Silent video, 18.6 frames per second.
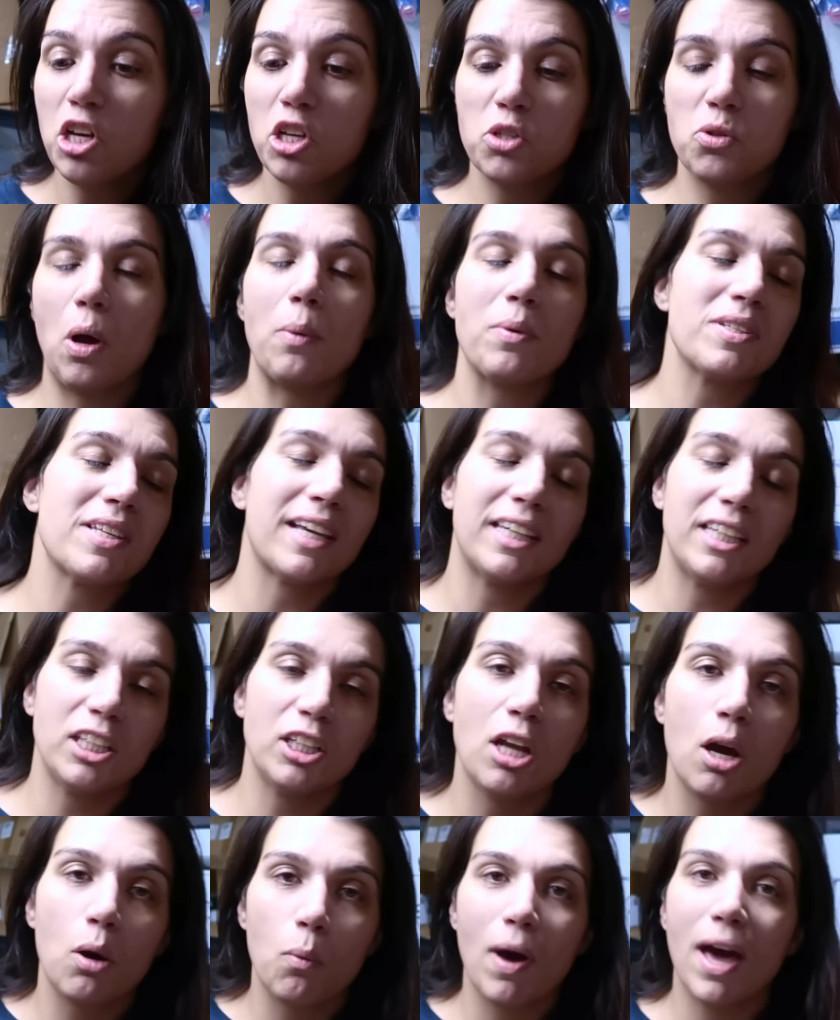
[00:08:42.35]
So I was like, you
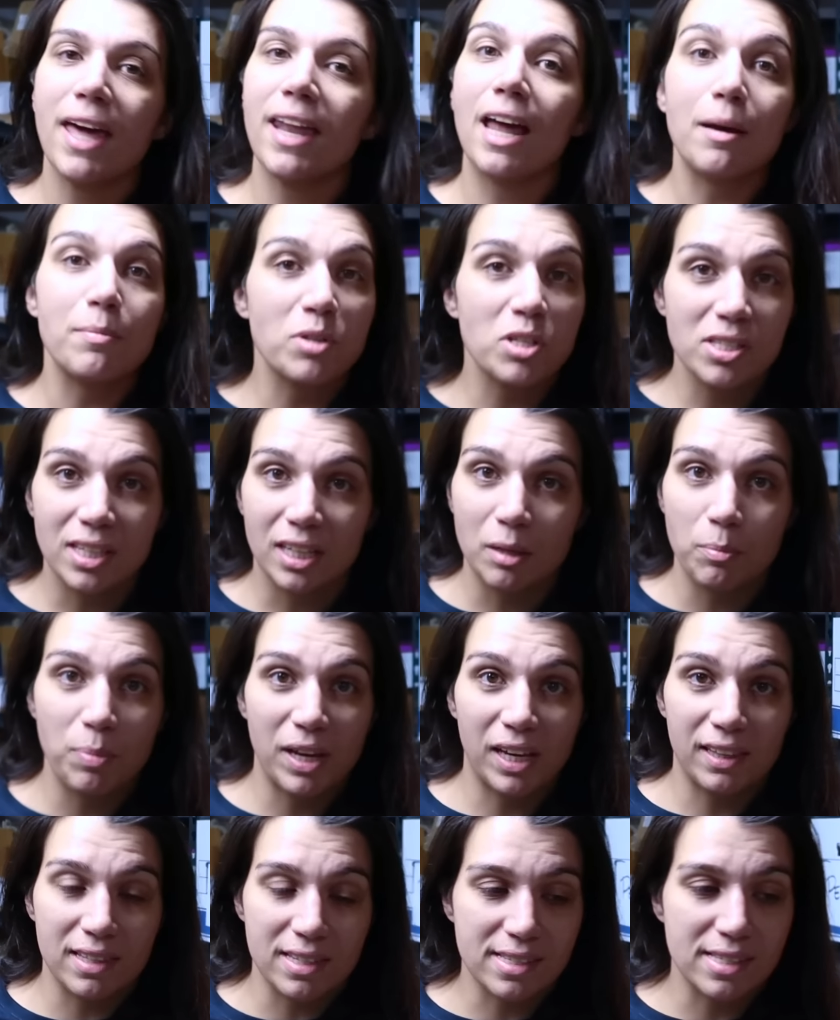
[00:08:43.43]
know what? I'm just gonna
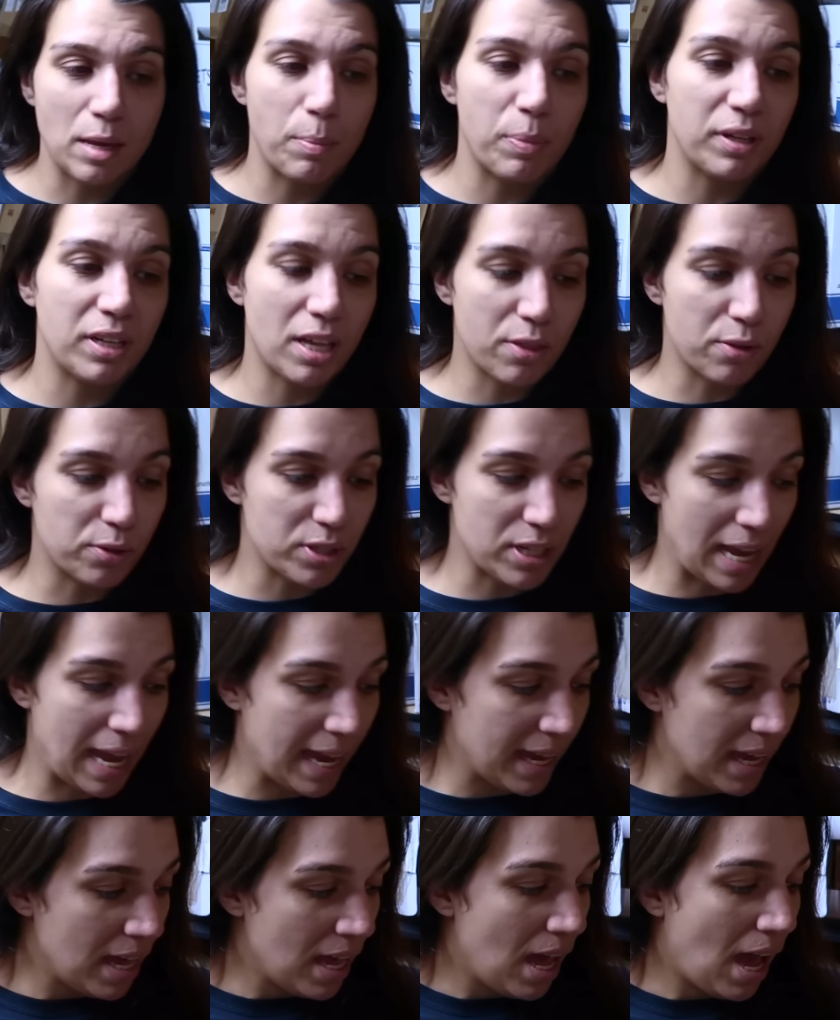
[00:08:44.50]
pick this up another
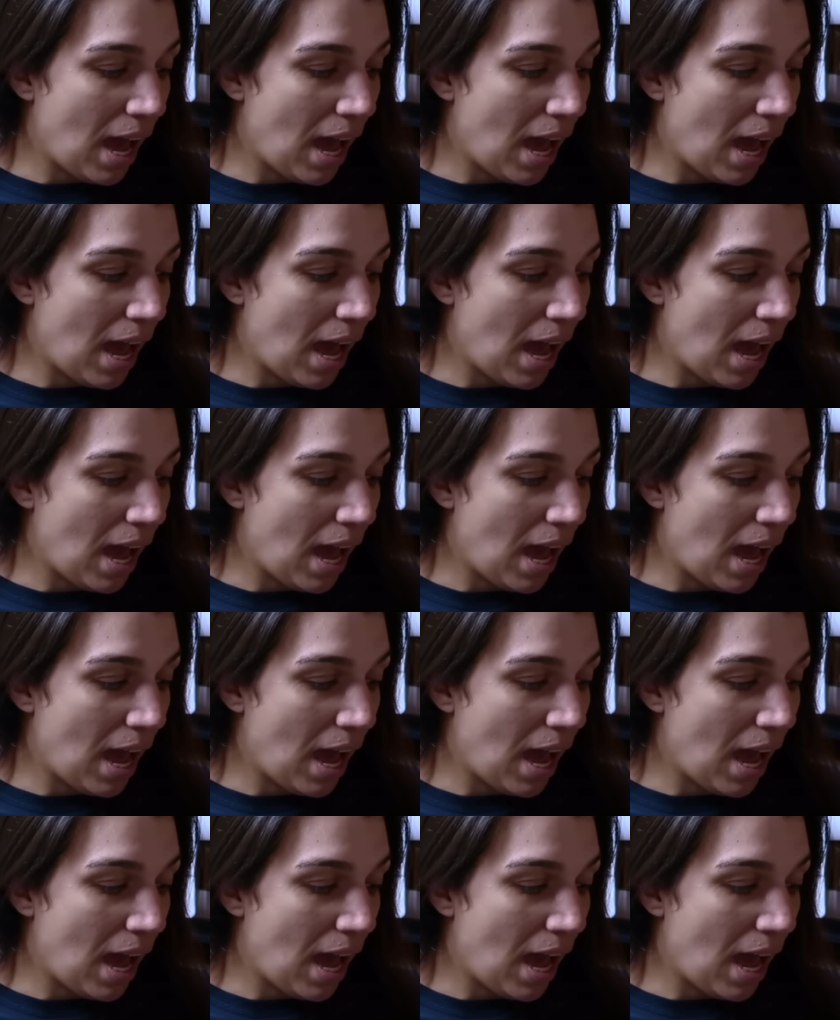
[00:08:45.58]
day